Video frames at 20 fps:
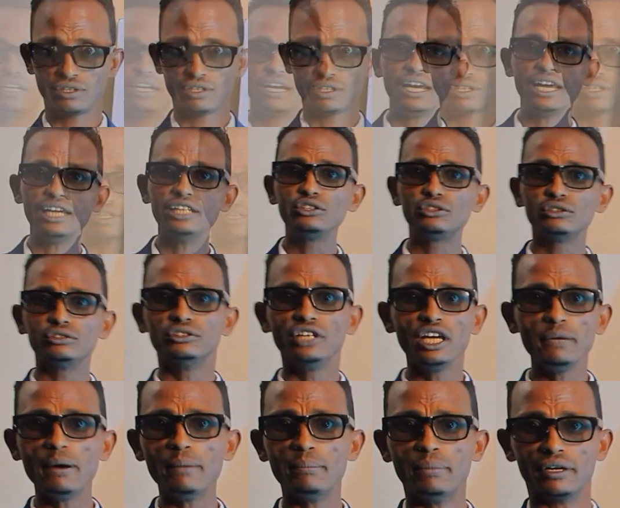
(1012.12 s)
And
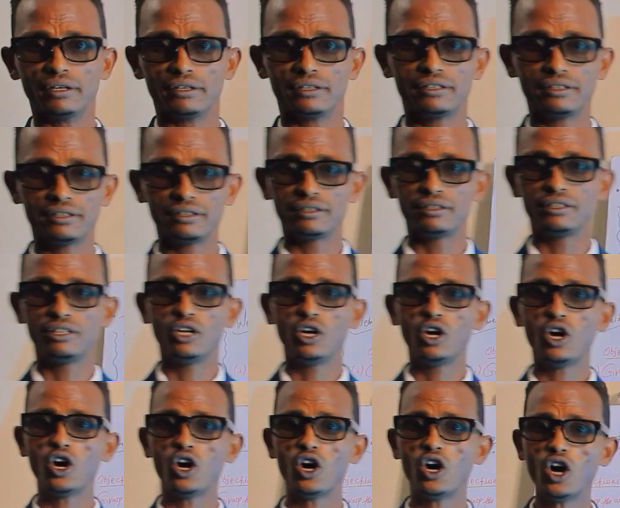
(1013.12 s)
remember,
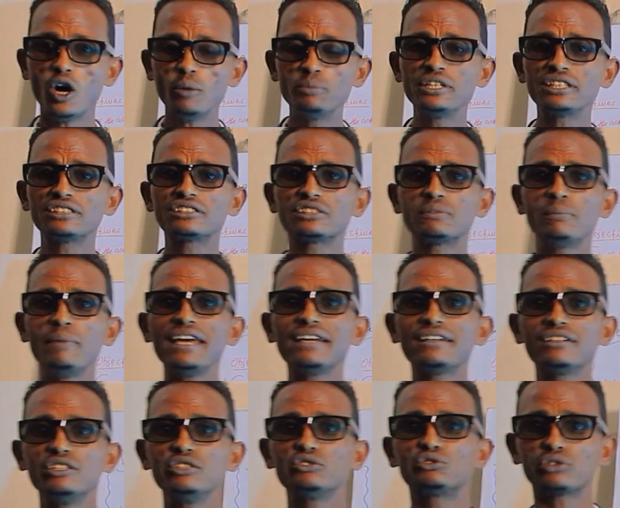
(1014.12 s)
objects
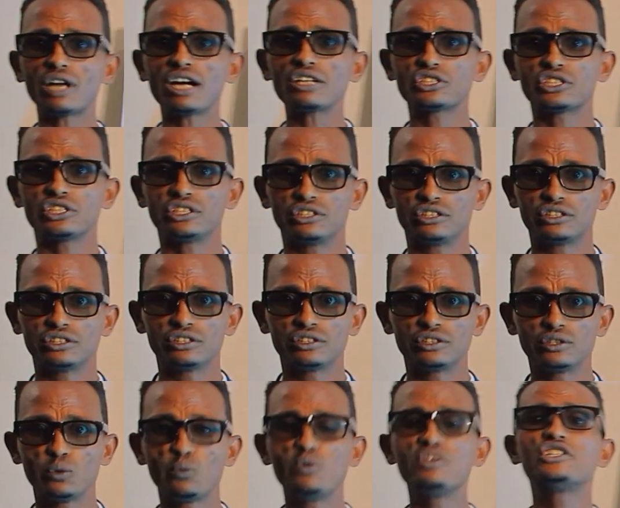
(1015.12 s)
make interaction
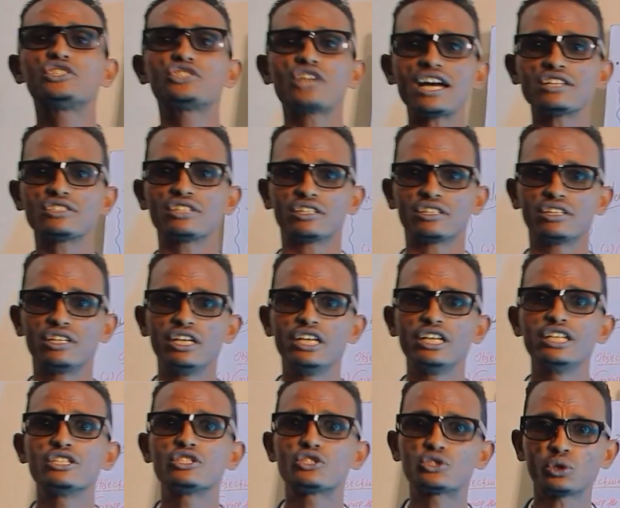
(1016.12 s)
with each other
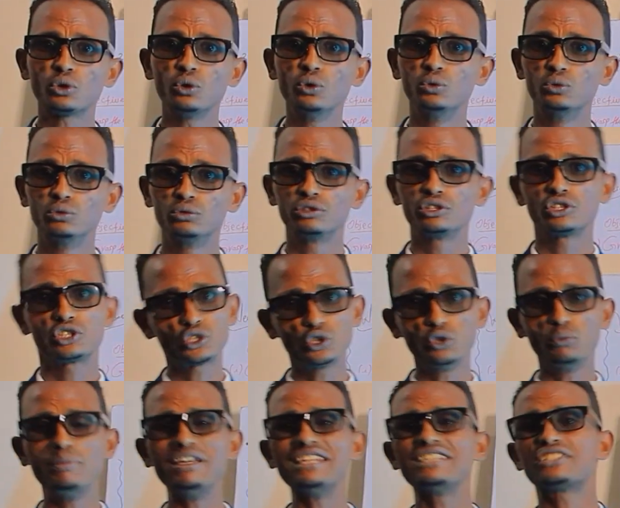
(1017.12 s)
through
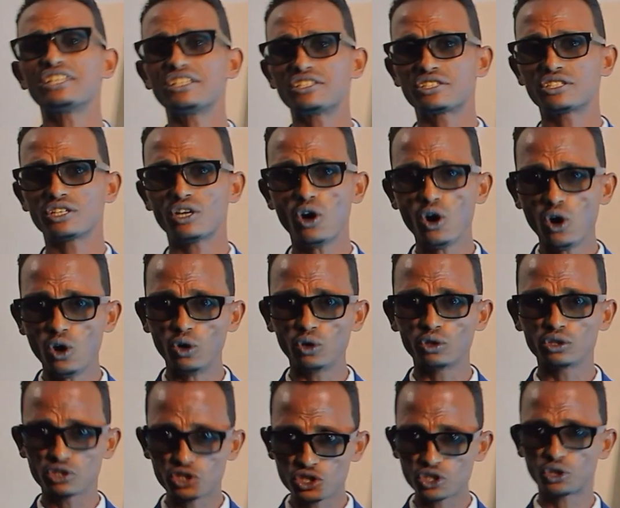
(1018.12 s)
two means
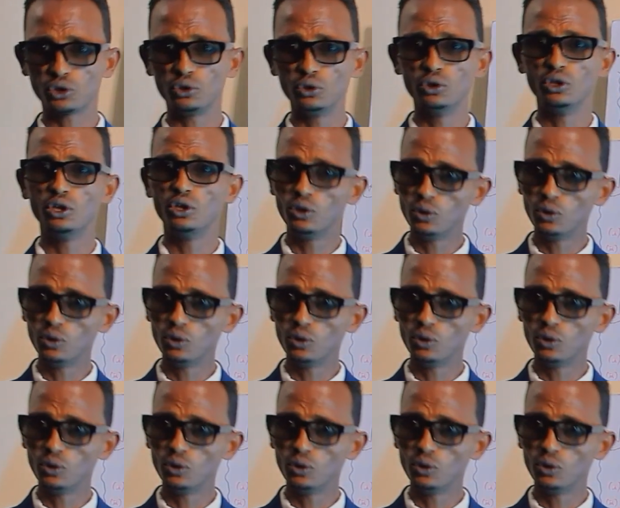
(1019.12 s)
or two